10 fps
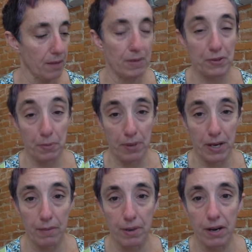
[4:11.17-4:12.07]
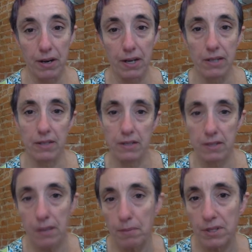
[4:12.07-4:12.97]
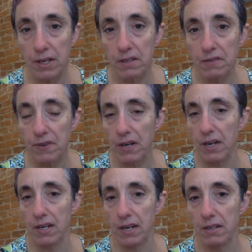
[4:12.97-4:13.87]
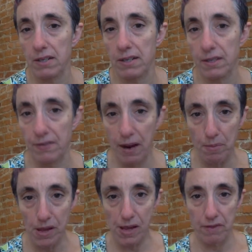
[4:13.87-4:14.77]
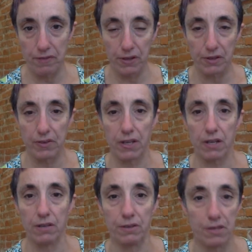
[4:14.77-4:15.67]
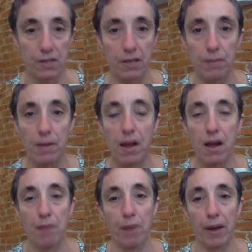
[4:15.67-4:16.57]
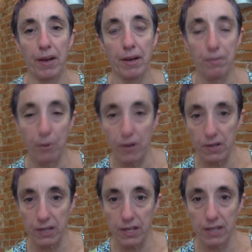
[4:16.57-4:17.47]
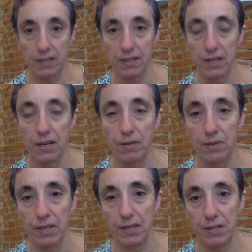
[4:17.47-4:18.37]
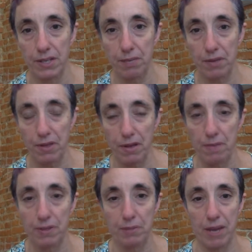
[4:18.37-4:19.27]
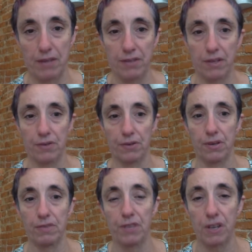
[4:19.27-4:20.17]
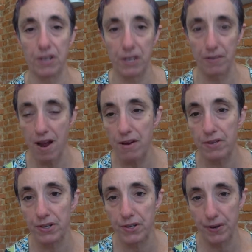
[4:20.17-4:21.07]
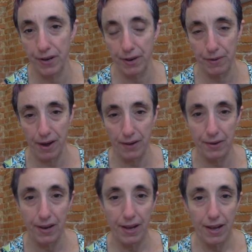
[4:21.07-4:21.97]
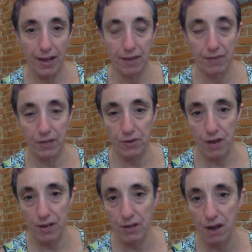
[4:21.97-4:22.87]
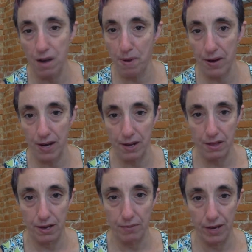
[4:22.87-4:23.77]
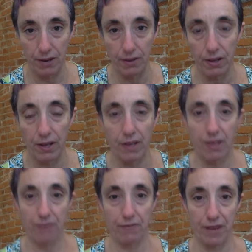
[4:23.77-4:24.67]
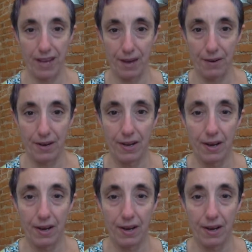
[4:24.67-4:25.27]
Mr. Peanut Butter is in some sense very connected to his family. He feels very close to them, but importantly, his entire relationship with them is based on sort of joshing around and joking around, and if they try to talk about anything real, they freak out.